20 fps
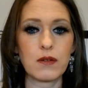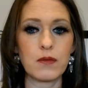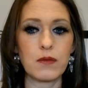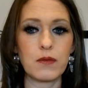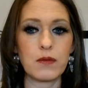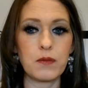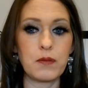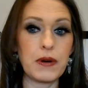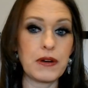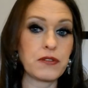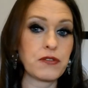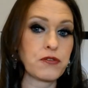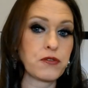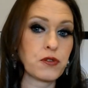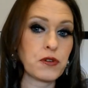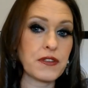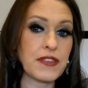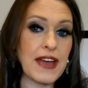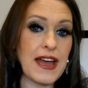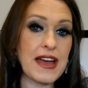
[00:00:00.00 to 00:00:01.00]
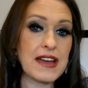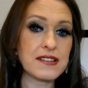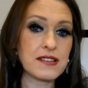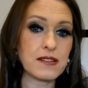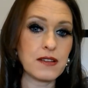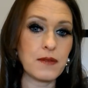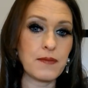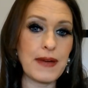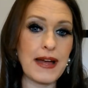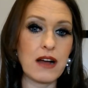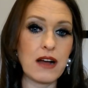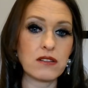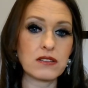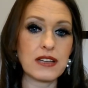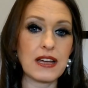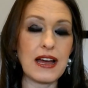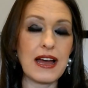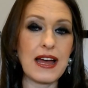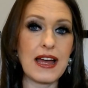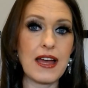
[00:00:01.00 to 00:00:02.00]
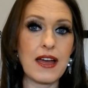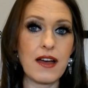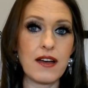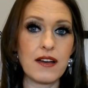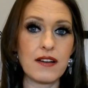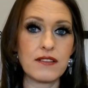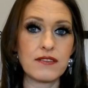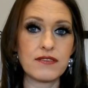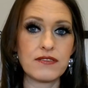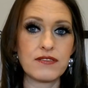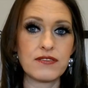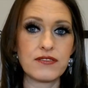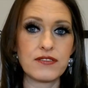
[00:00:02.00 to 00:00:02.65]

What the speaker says: But for that amount, I have